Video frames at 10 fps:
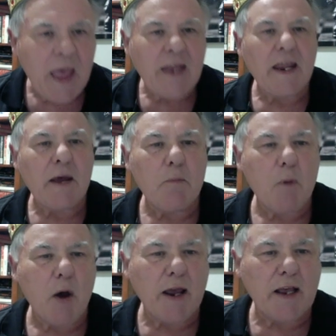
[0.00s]
Now,
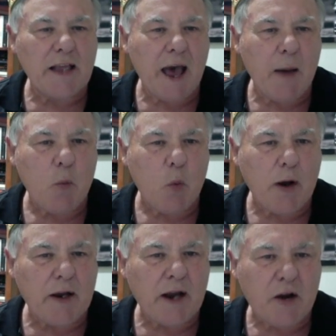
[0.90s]

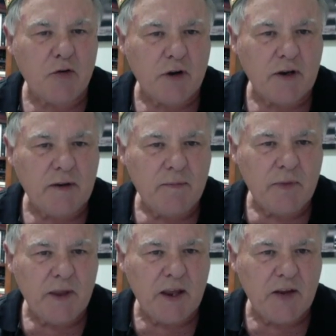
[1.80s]
Michaelup100,
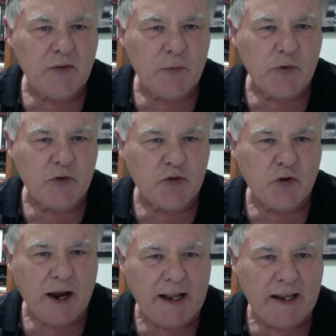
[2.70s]
he's from
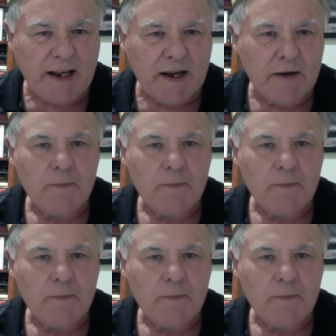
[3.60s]
Australia.